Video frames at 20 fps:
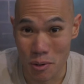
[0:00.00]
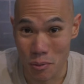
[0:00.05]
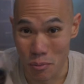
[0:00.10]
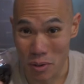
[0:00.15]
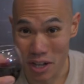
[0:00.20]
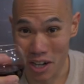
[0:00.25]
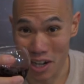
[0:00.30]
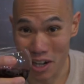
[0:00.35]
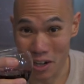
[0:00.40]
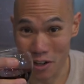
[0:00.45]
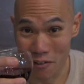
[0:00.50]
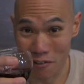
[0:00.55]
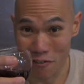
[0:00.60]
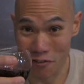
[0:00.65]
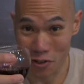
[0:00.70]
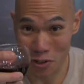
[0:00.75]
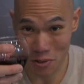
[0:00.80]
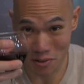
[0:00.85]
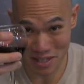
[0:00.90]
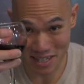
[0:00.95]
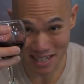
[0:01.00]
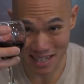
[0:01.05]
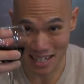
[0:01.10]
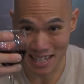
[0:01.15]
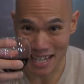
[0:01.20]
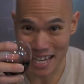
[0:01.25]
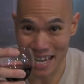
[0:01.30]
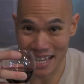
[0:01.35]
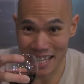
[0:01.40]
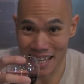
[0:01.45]
we got our fruits
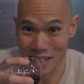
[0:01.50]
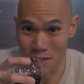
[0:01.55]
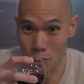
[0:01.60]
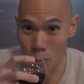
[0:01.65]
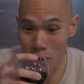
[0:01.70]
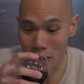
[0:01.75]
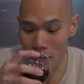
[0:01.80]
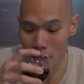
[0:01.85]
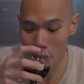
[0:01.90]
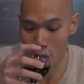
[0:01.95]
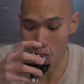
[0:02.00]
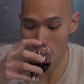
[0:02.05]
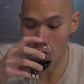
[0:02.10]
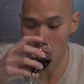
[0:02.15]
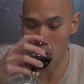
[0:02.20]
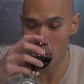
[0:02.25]
in as well.